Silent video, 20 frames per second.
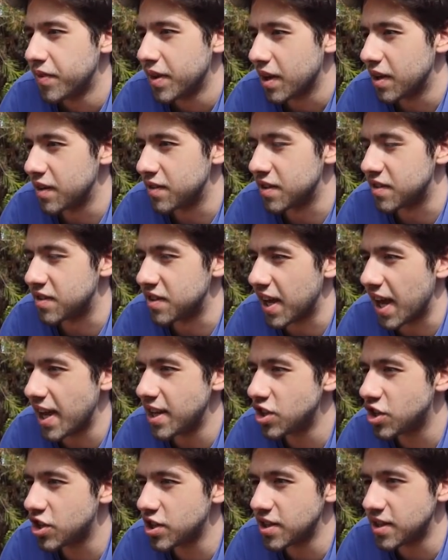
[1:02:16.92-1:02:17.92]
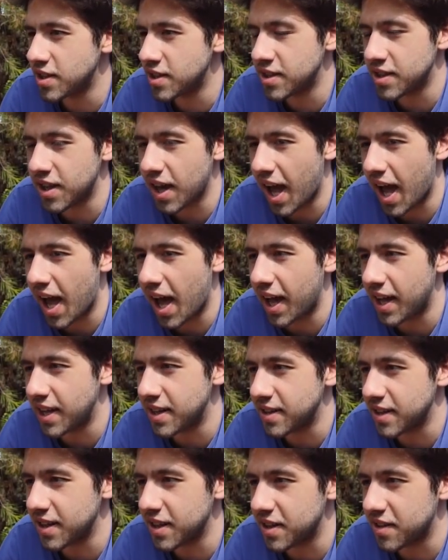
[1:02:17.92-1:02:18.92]
Because it's an engine,
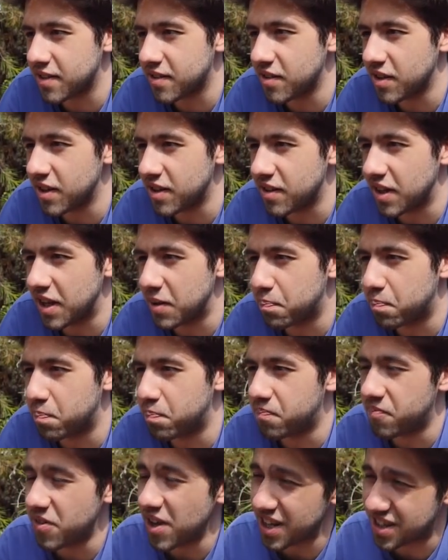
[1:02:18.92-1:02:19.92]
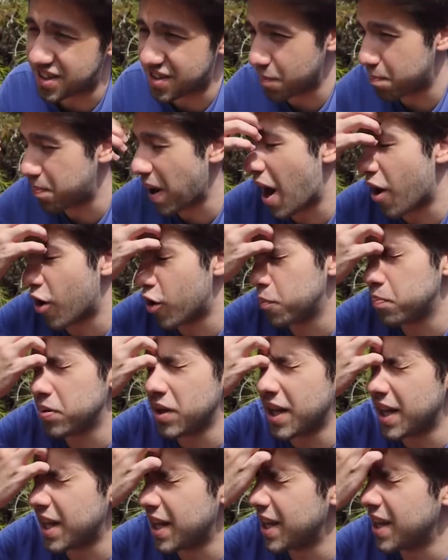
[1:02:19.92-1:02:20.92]
and it's a power
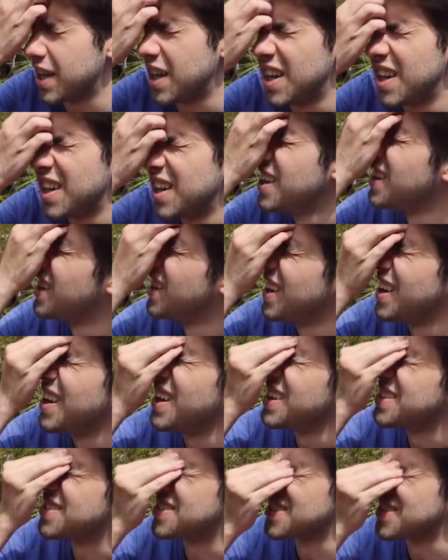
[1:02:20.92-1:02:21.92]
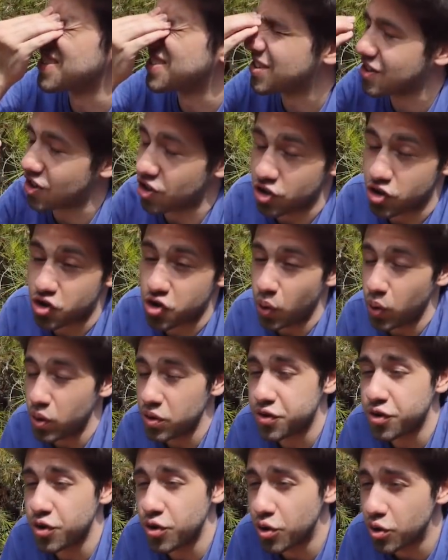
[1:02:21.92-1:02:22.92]
play, it's a control
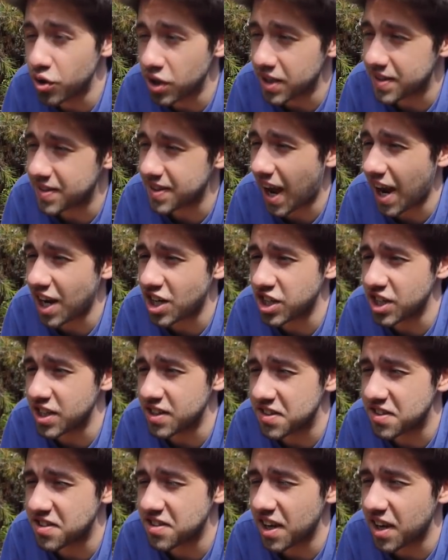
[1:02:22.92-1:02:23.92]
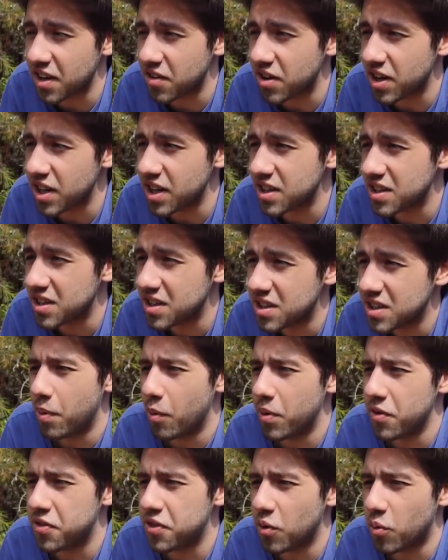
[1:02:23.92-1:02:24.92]
tool. It's actually insane, right? But
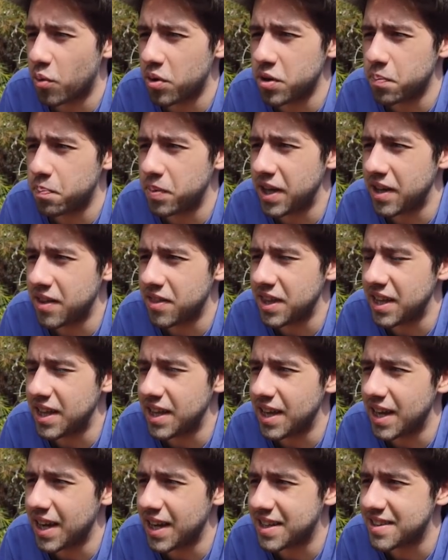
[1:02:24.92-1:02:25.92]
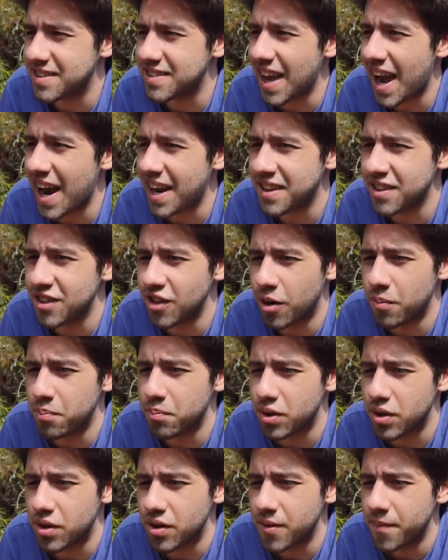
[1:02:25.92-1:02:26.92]
with the order being the exact
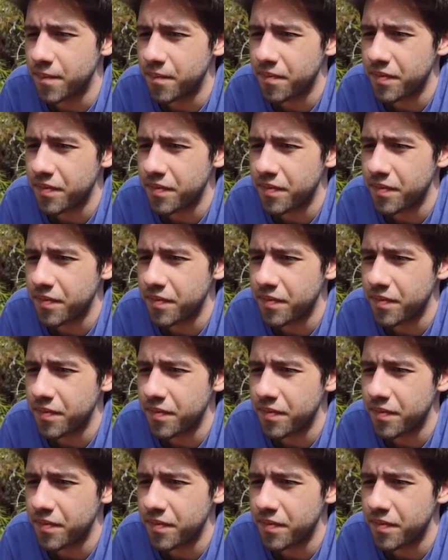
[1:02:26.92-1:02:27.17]
number,